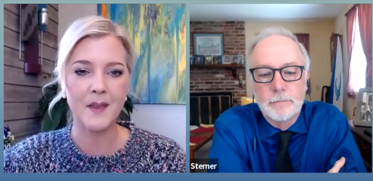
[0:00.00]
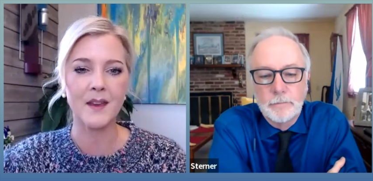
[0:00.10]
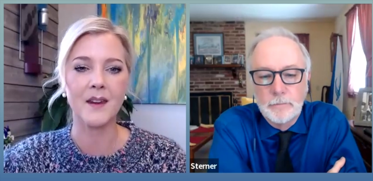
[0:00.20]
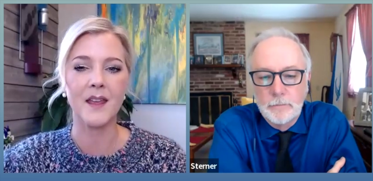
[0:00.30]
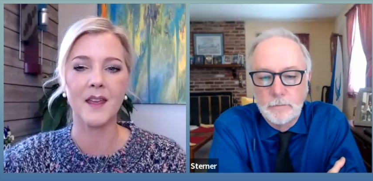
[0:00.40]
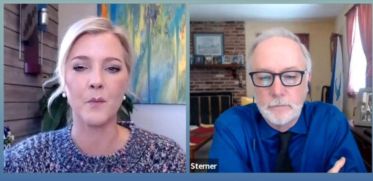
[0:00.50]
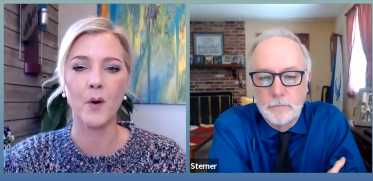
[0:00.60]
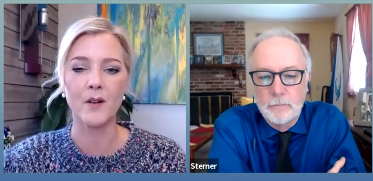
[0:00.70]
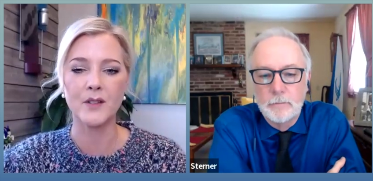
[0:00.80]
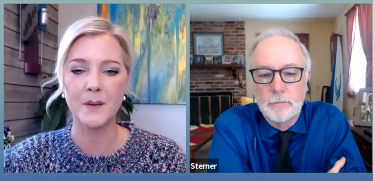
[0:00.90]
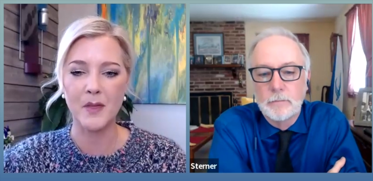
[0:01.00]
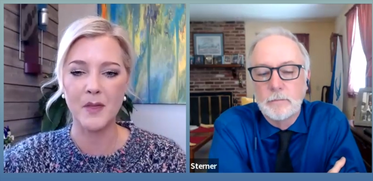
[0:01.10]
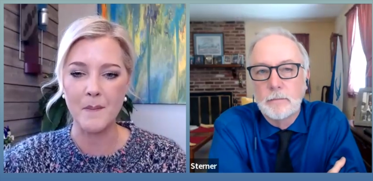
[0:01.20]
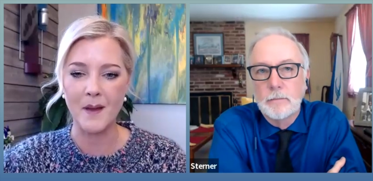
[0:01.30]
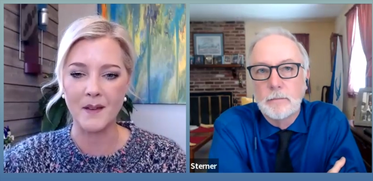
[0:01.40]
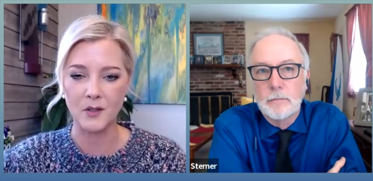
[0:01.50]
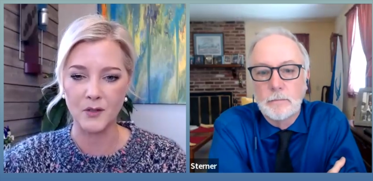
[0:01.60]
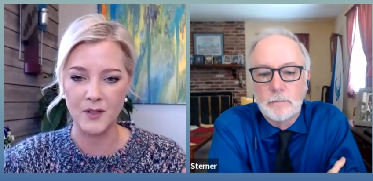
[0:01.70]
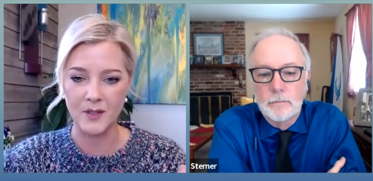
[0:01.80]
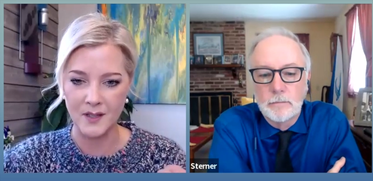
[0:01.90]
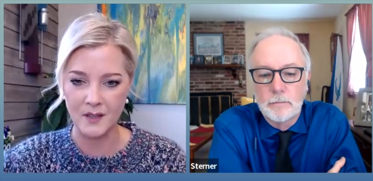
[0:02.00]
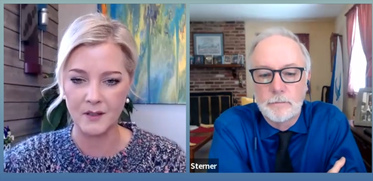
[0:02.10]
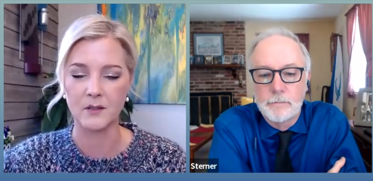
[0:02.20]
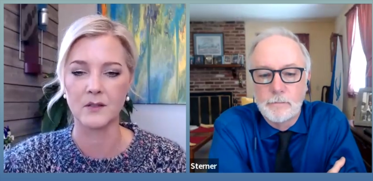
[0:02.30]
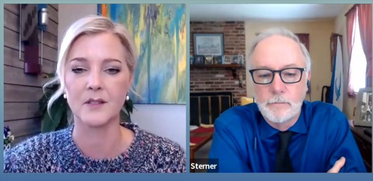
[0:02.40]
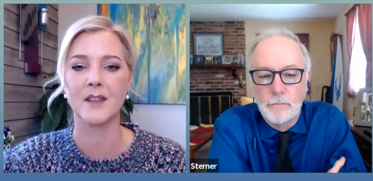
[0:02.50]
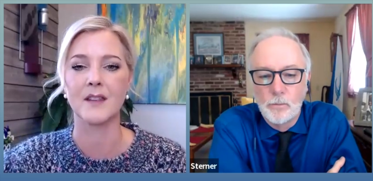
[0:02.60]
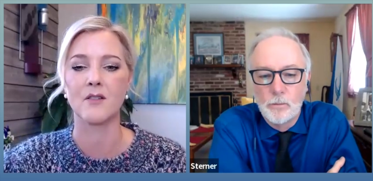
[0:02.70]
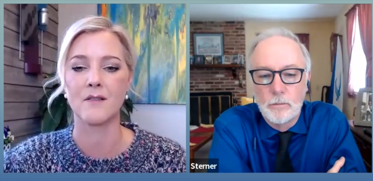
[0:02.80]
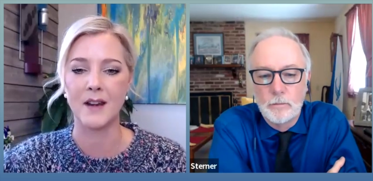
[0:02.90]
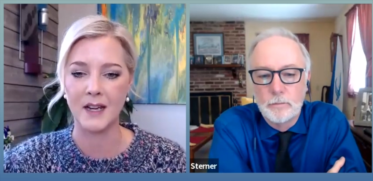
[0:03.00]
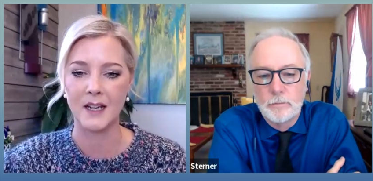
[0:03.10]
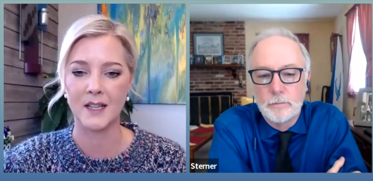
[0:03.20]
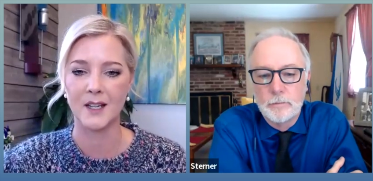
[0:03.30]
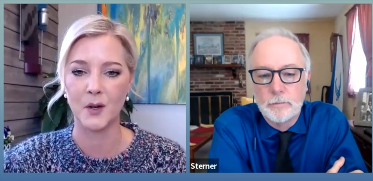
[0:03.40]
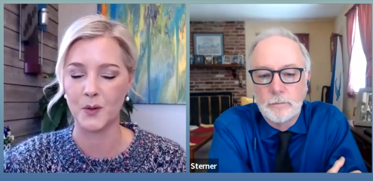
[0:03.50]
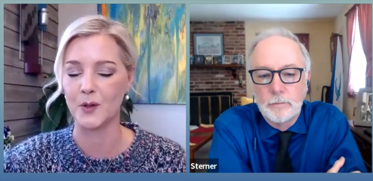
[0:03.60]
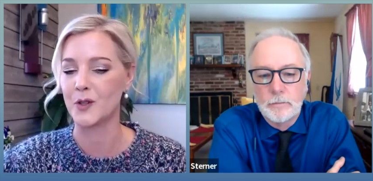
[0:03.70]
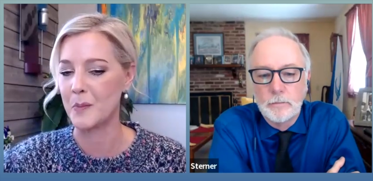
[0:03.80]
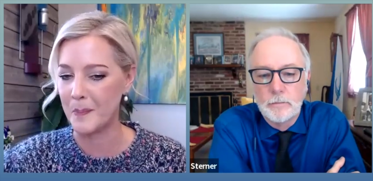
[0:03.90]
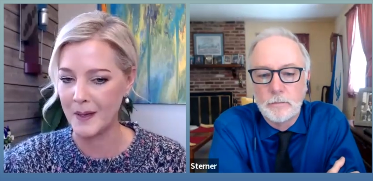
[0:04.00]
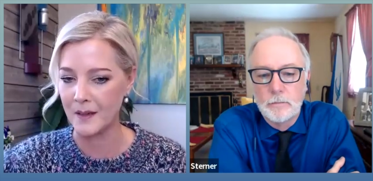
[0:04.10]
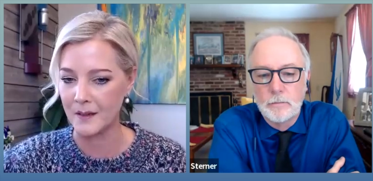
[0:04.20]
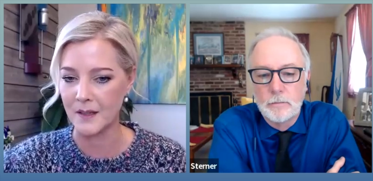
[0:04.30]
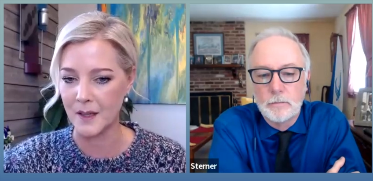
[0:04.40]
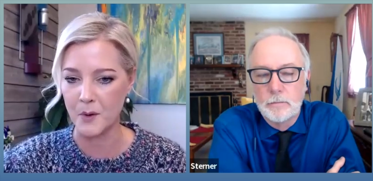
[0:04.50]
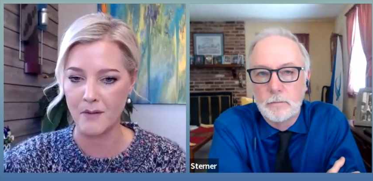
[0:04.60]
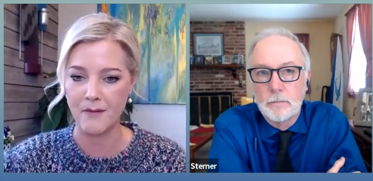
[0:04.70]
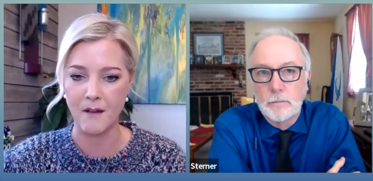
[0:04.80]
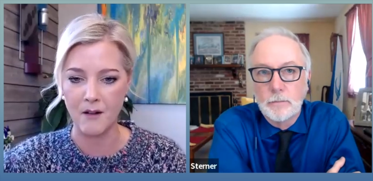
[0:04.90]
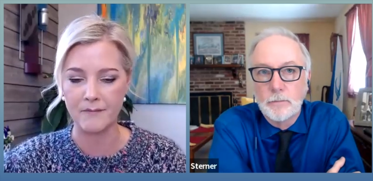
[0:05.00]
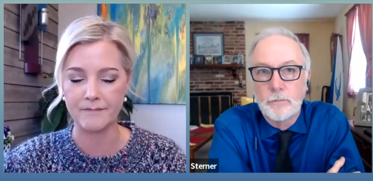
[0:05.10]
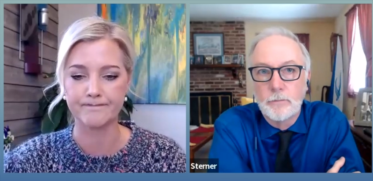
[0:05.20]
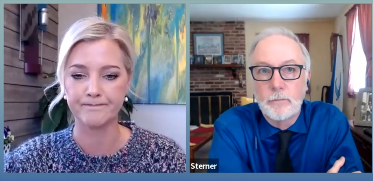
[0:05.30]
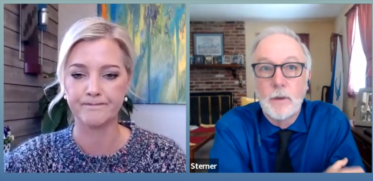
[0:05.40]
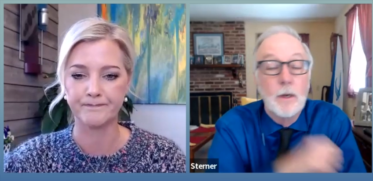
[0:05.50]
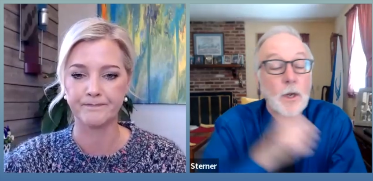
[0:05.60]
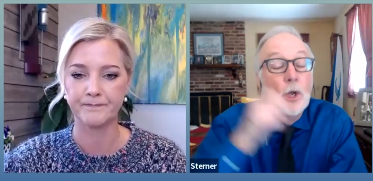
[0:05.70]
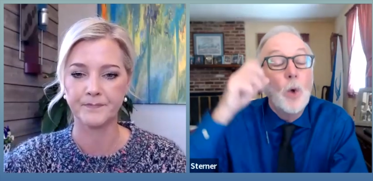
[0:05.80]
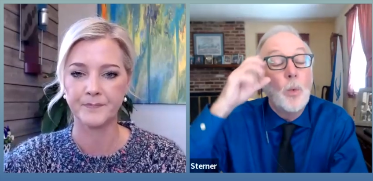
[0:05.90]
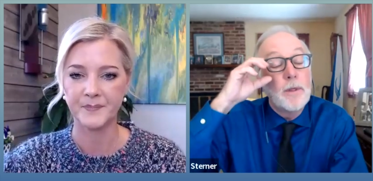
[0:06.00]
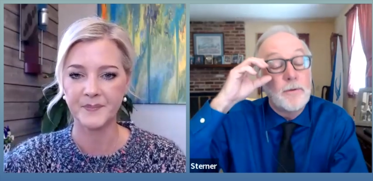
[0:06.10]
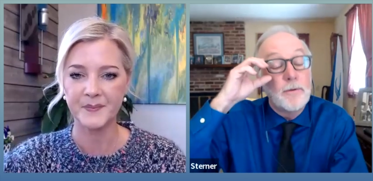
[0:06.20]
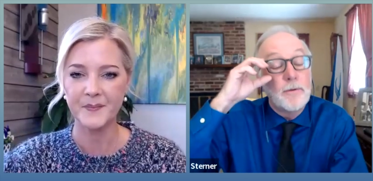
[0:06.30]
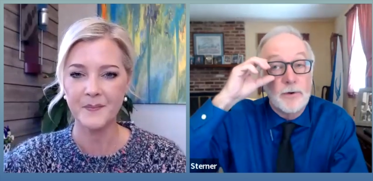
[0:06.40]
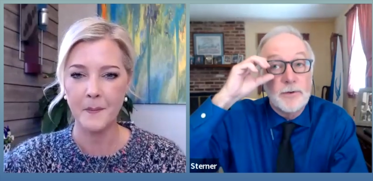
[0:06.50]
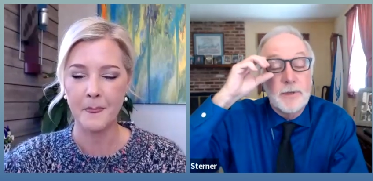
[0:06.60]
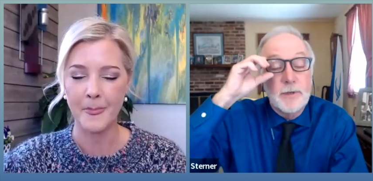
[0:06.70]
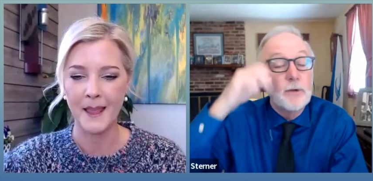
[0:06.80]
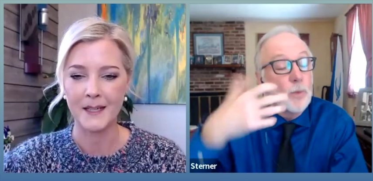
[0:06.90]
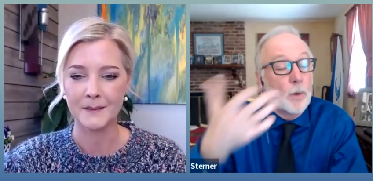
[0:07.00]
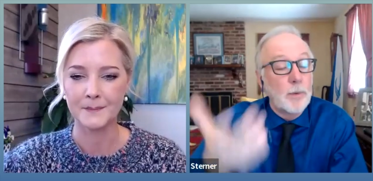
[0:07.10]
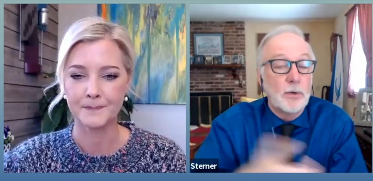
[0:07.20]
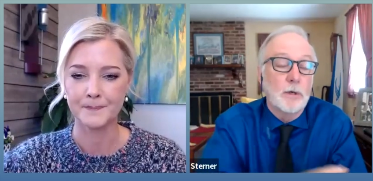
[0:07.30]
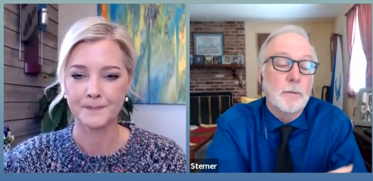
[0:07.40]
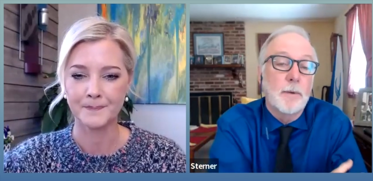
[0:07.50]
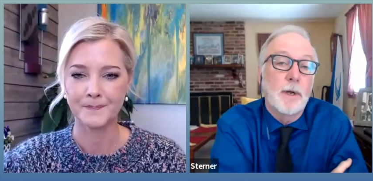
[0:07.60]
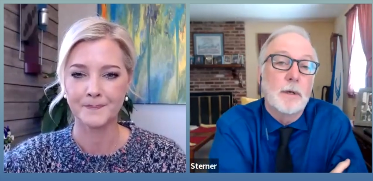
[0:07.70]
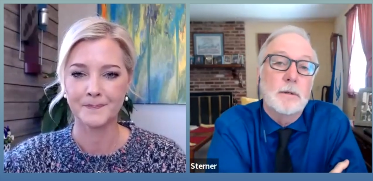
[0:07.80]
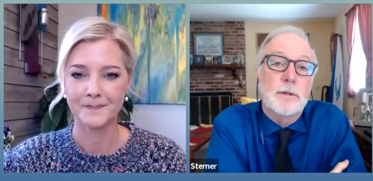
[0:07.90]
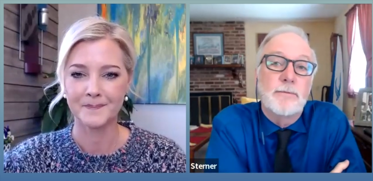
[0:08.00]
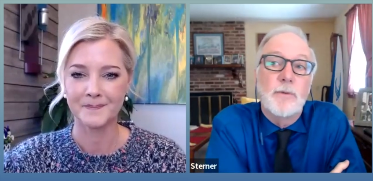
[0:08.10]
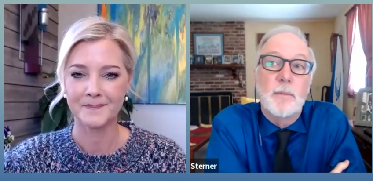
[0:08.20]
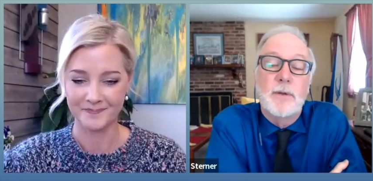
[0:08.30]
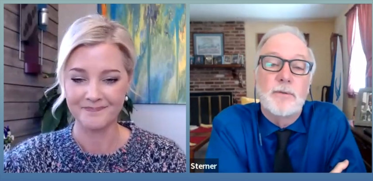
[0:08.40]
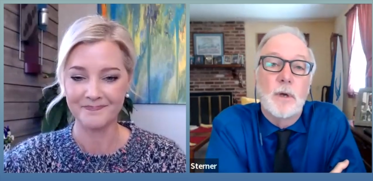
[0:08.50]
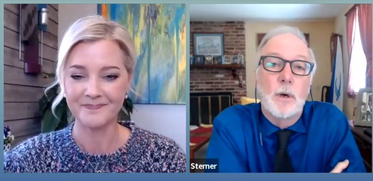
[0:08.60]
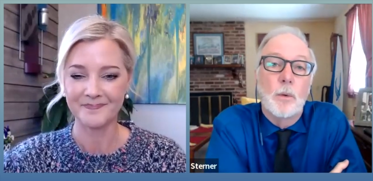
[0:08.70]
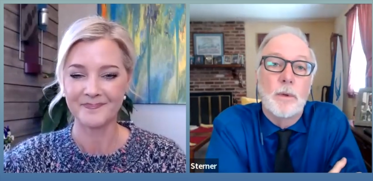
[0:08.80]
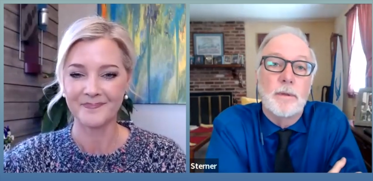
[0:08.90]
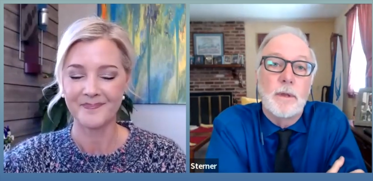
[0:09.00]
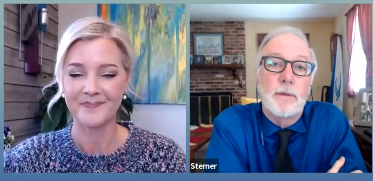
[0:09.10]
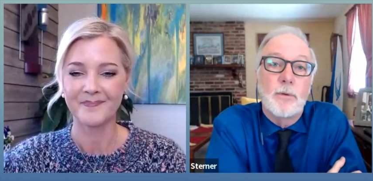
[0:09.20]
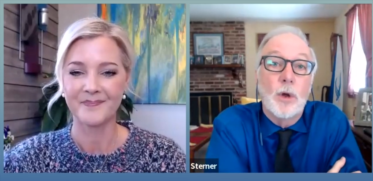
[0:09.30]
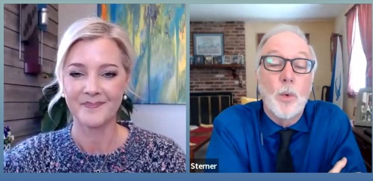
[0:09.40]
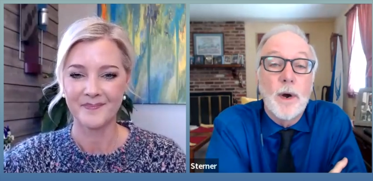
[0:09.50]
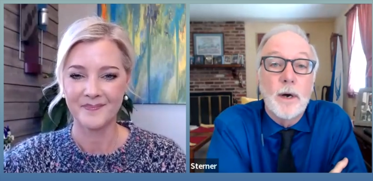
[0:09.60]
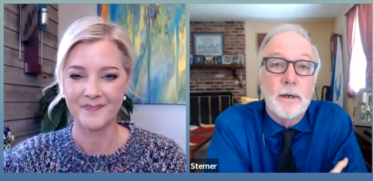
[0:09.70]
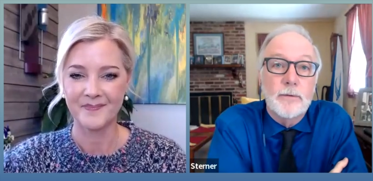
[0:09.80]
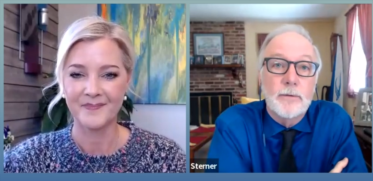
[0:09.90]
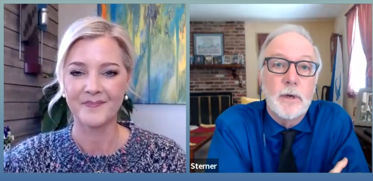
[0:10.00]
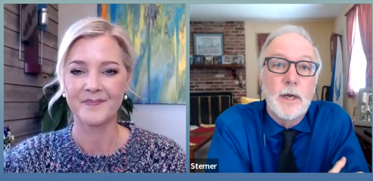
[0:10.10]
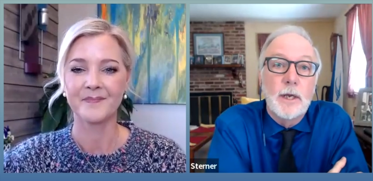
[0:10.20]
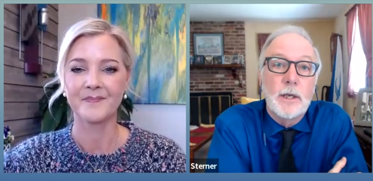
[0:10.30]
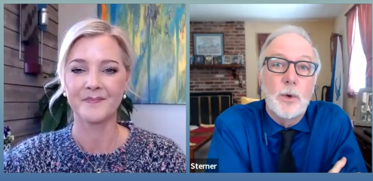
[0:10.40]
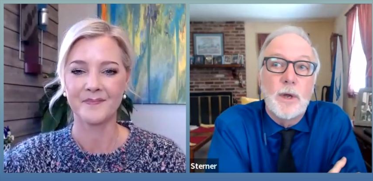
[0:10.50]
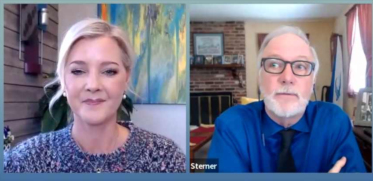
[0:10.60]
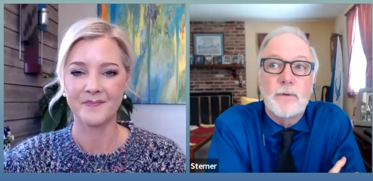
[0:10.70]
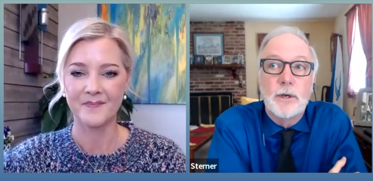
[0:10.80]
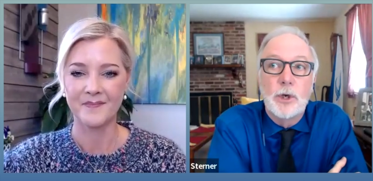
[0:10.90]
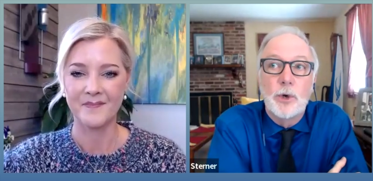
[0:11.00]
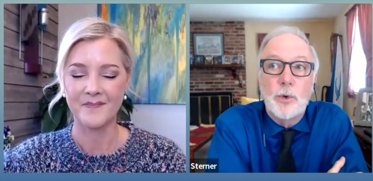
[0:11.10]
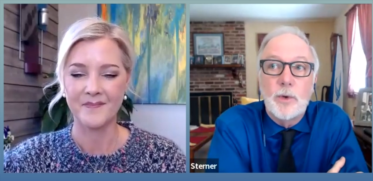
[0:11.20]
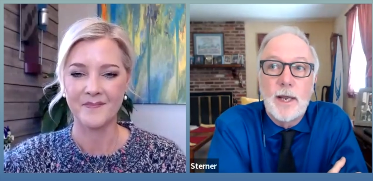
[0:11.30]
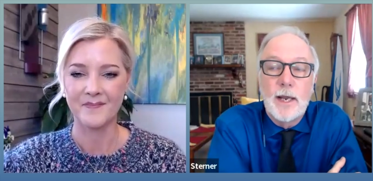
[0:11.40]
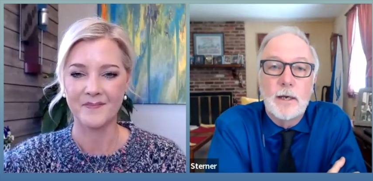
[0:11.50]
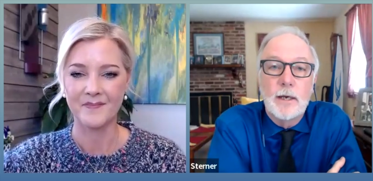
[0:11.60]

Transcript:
Speaker 1: mean, and what are some of the mental skills that are needed in order to be a deliberate thinker.
Speaker 2: Well, the first thing is what we talked about just a few minutes ago with the thought awareness. You have you know you can't